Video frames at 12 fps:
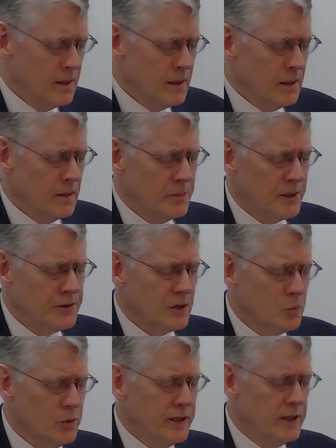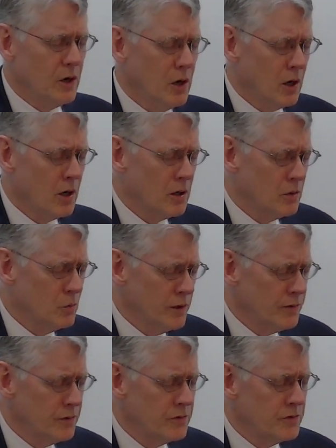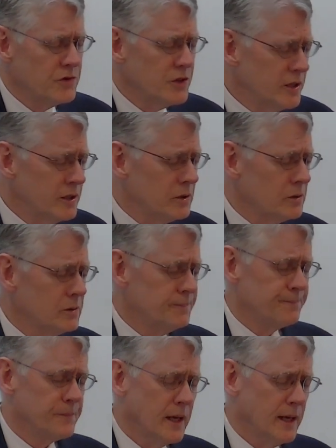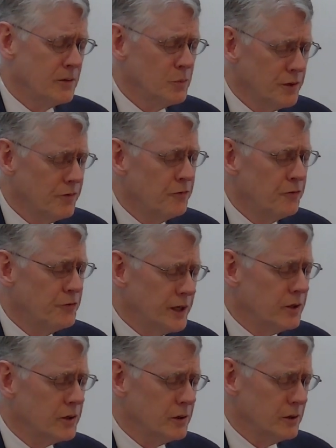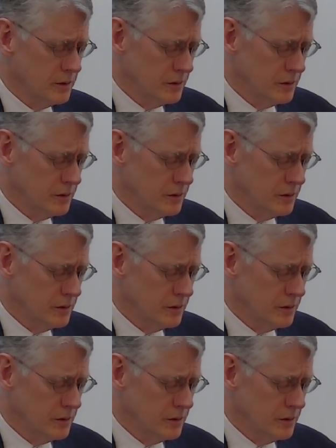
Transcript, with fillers: but that we are with zeal and with vigor